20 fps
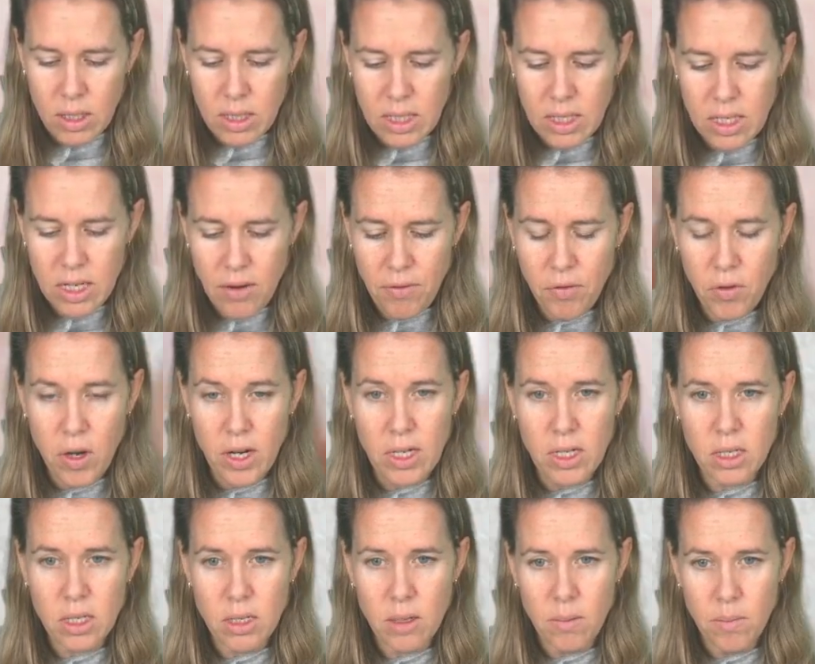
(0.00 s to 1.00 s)

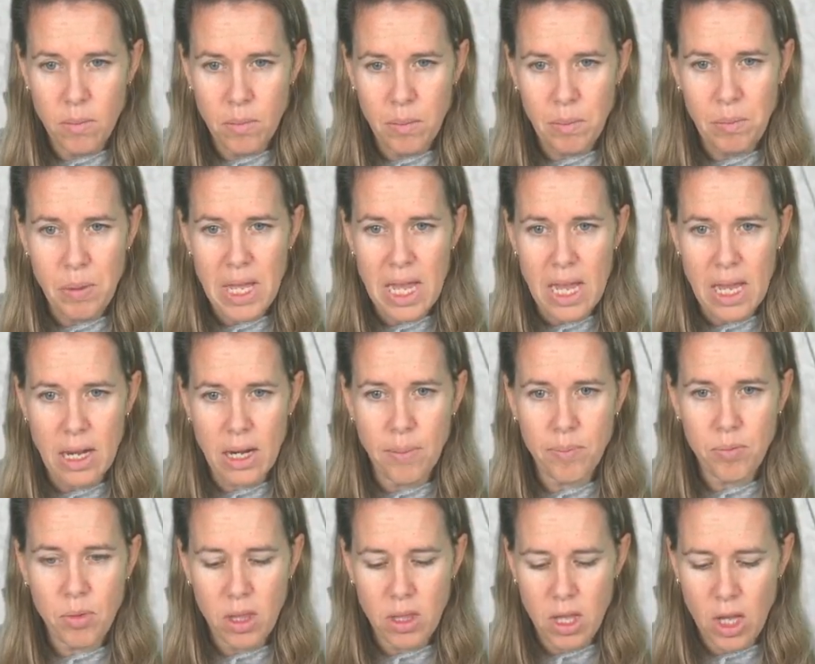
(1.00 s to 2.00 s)
different bead
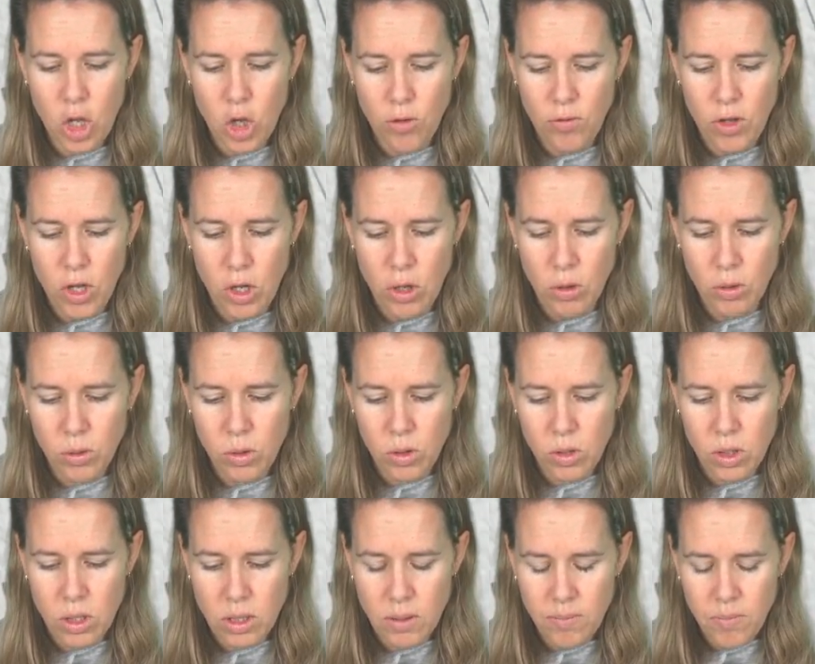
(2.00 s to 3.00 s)
that you've
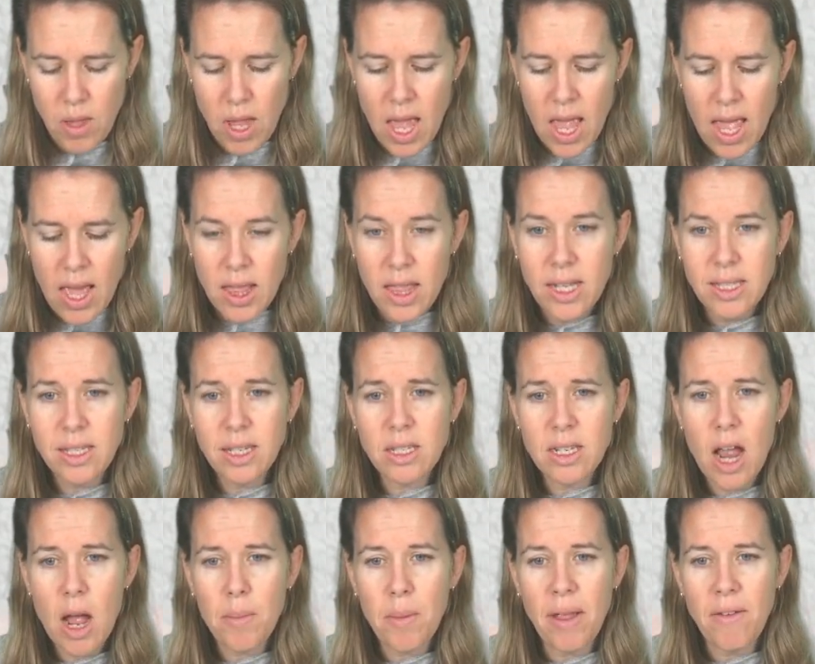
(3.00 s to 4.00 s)
used. This is
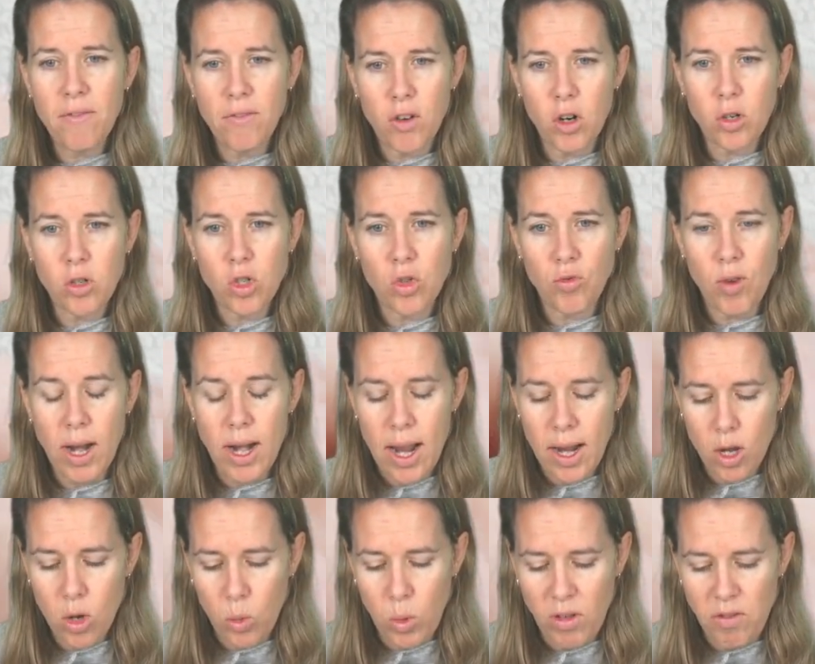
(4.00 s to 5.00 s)
now my first right
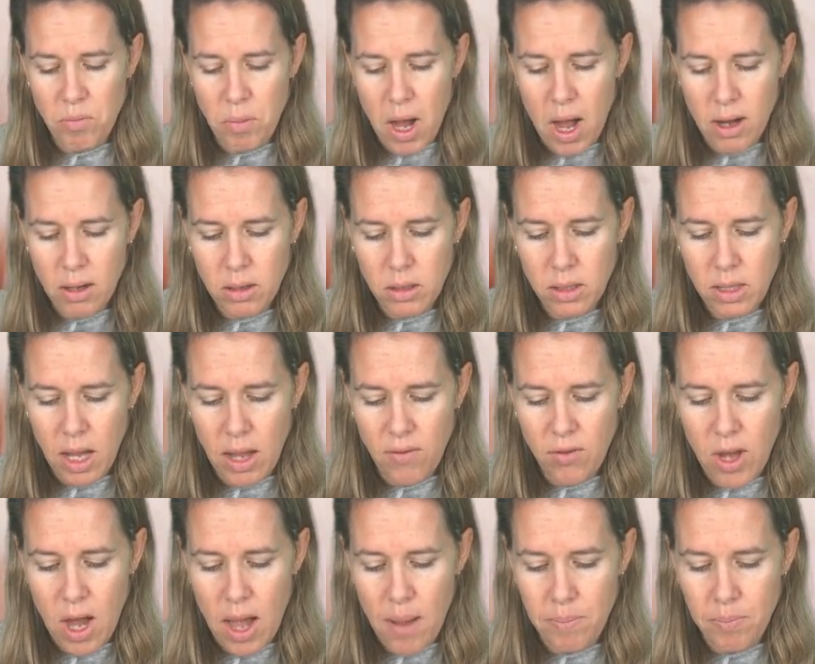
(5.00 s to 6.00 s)
angle weave box. I've
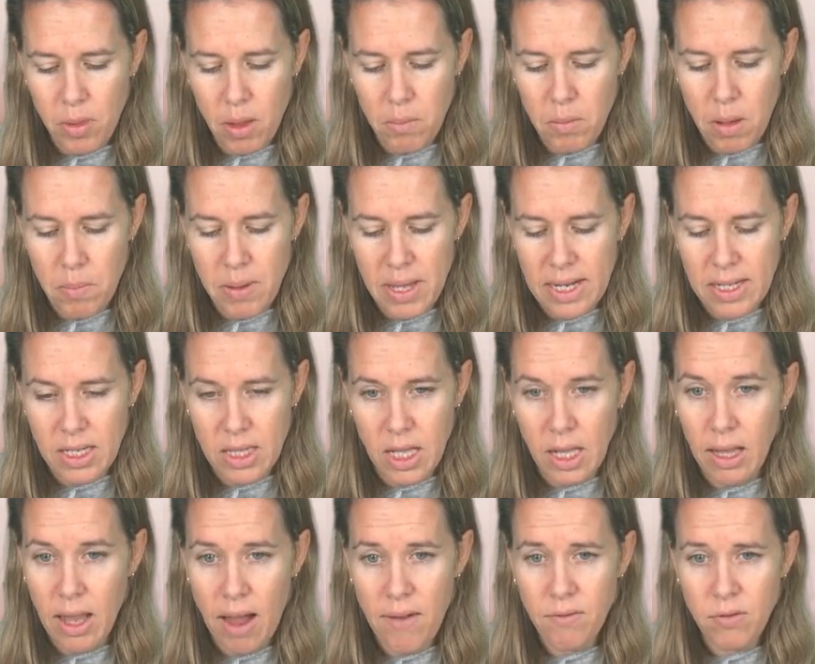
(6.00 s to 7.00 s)
got my bead to the
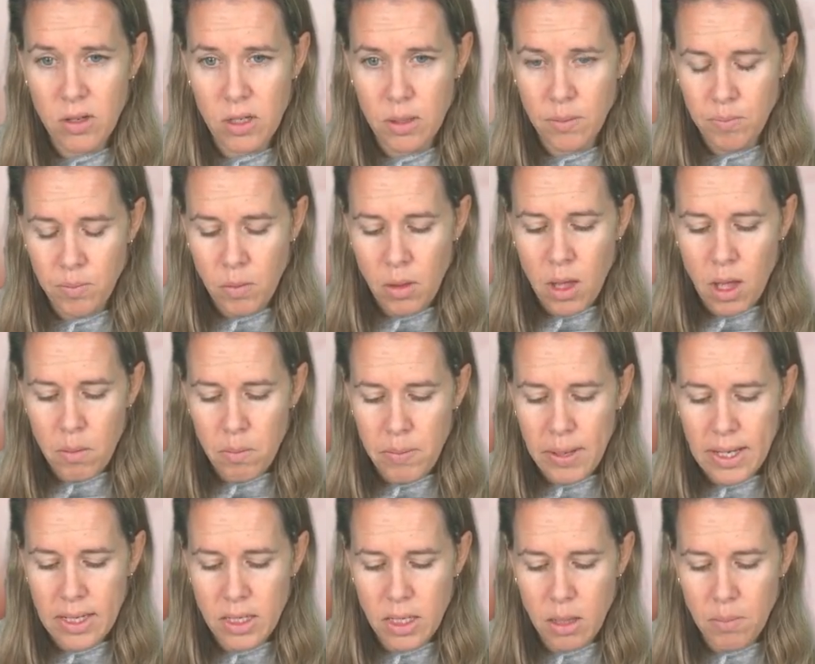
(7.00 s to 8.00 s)
left,
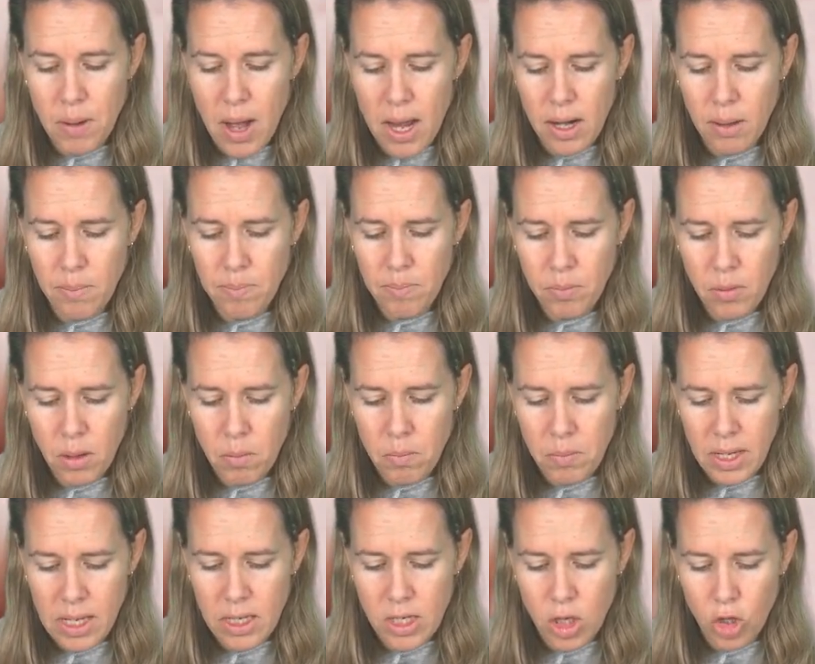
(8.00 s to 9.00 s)
bead to the bottom,
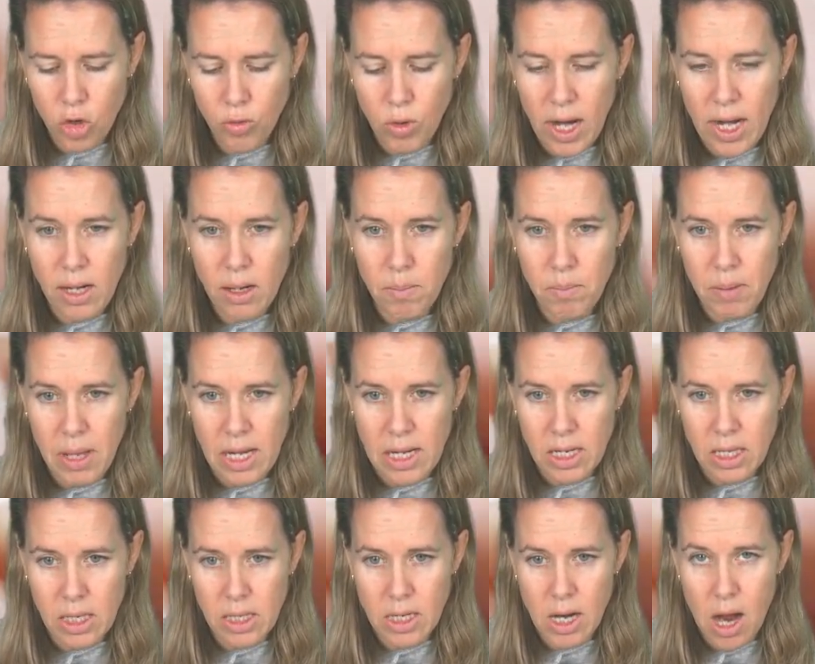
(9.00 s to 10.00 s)
bead to the right, bead to
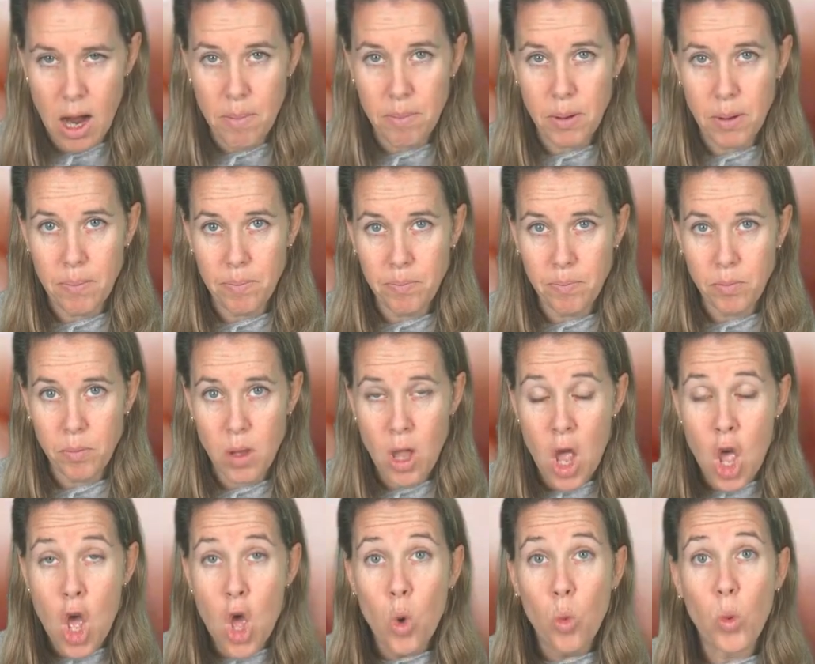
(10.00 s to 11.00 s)
the top.
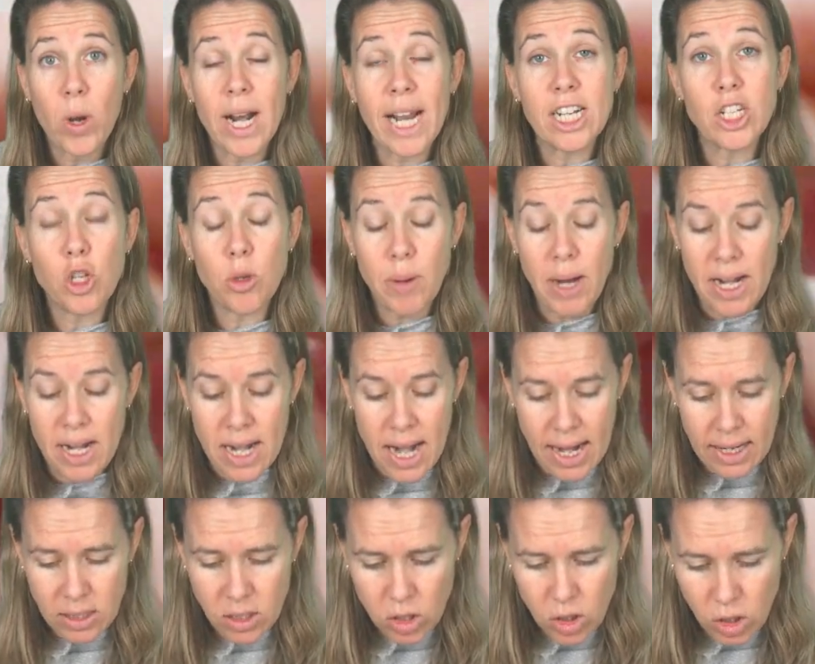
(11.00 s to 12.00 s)
When I do my
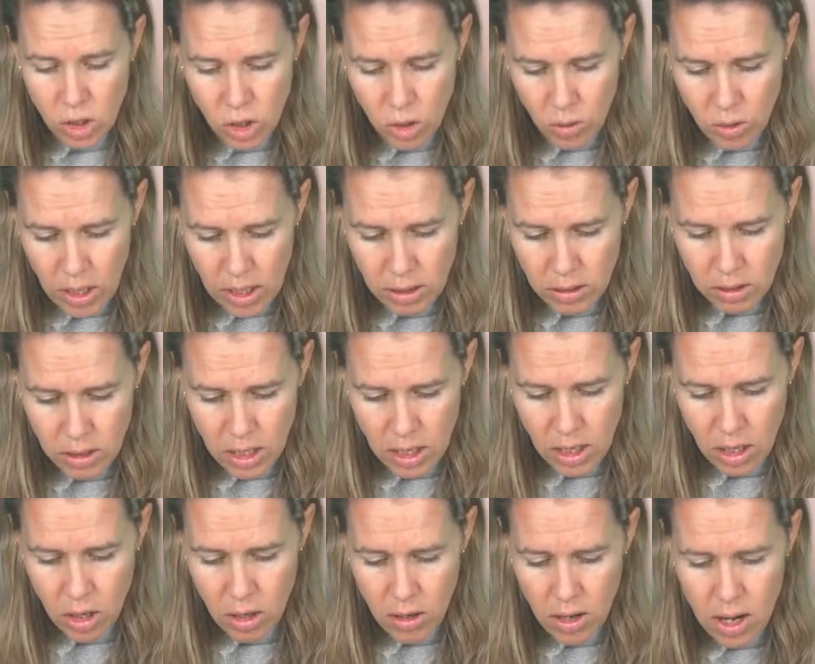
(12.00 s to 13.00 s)
next unit
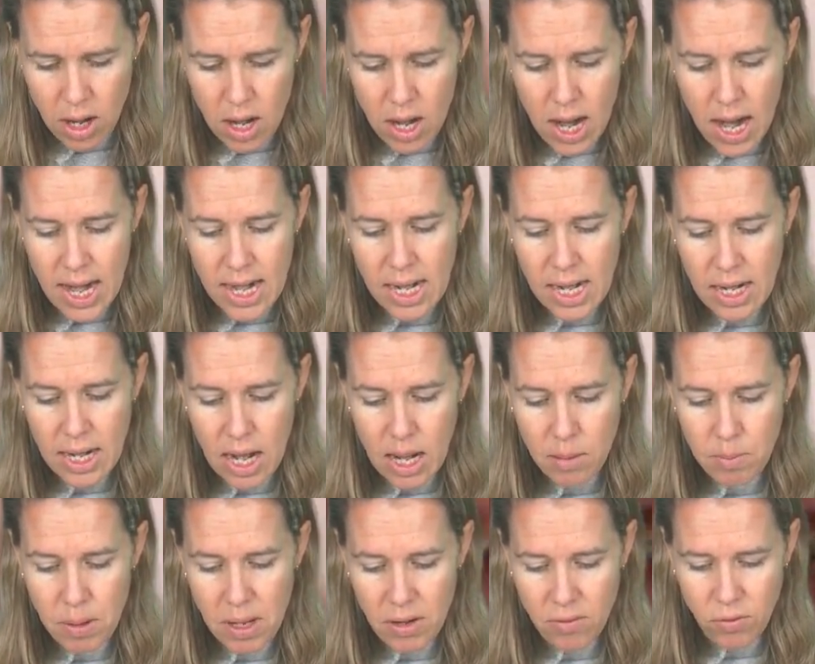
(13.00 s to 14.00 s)
here, I need a
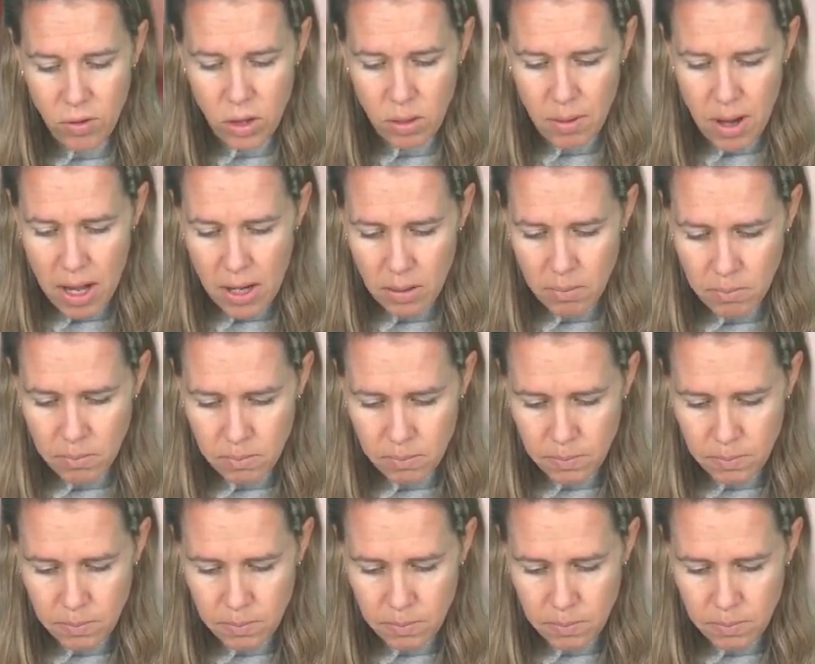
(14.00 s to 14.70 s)
bead for the bottom,